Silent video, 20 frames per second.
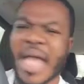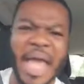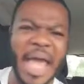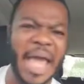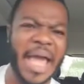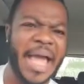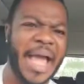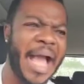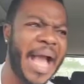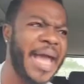
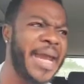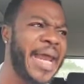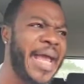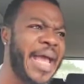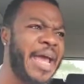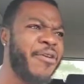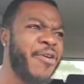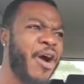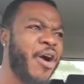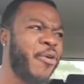Hey,
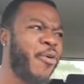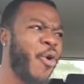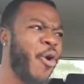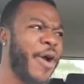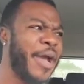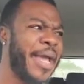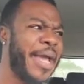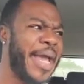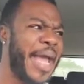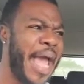and I'll
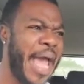call here.